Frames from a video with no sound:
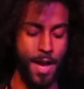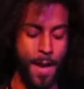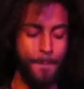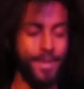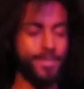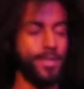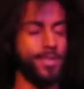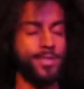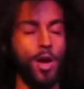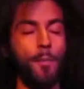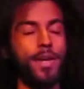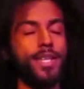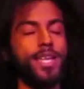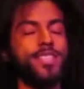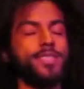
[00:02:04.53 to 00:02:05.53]
Missing so
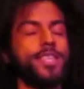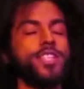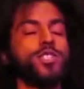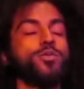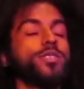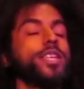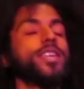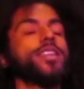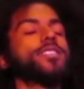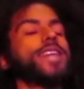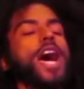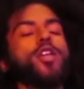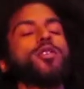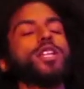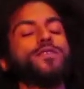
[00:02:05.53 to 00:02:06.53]
many essential things,
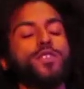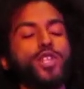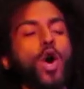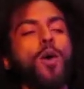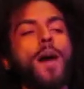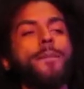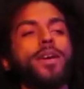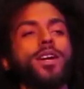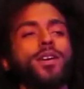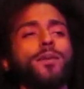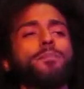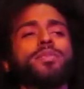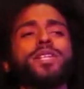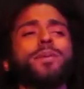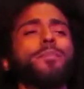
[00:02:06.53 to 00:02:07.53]
I don't even know I'm
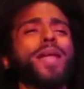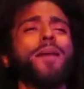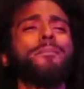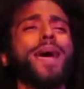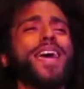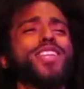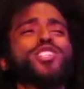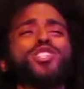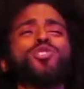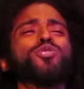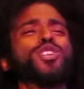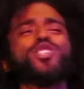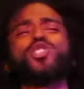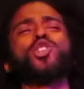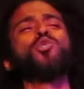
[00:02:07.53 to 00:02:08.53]
incomplete, but I'm mad at you
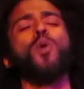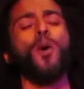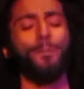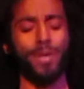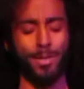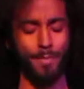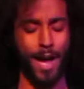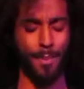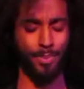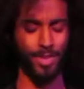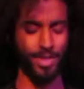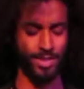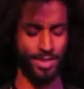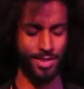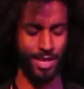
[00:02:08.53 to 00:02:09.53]
because you won't be my
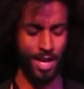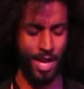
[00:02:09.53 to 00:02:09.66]
piece.